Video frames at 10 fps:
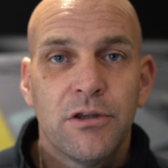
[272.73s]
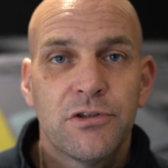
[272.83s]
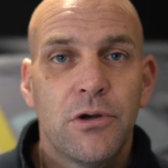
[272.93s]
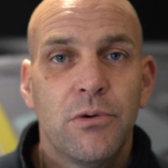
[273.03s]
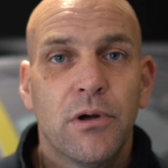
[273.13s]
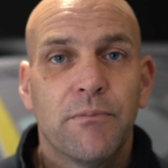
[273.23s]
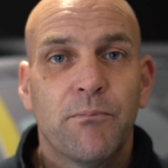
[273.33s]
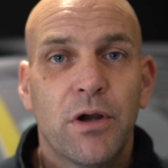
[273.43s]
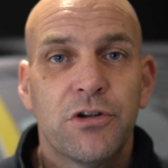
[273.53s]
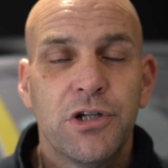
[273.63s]
So
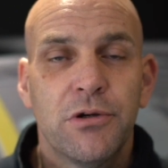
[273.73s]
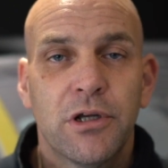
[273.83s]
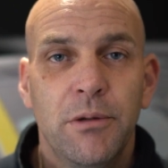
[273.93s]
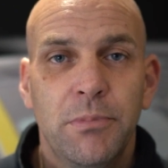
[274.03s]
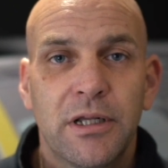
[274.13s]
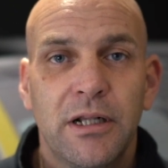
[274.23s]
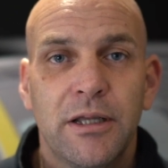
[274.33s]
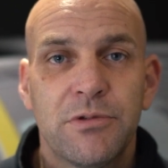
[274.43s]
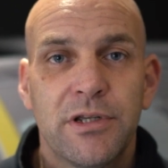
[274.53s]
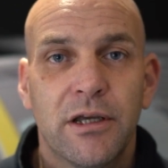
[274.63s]
I show a couple of
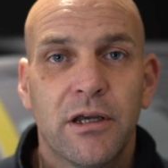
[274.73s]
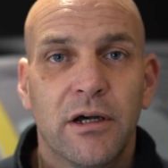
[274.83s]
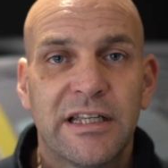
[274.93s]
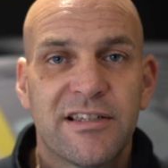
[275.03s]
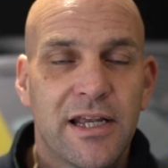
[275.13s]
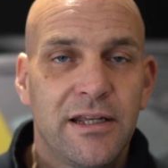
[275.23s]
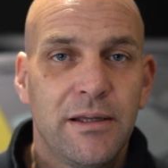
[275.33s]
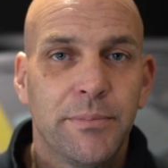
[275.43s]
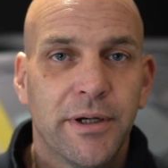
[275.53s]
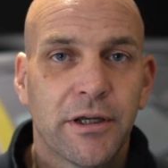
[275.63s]
clips here kindly sent
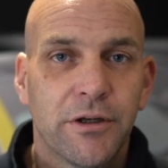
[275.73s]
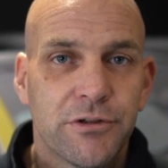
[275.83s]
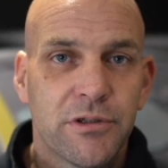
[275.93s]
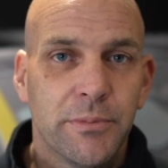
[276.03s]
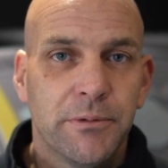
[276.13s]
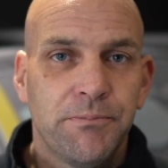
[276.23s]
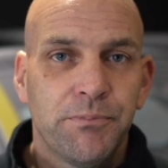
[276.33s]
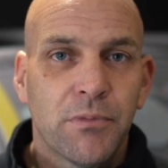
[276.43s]
in by a customer.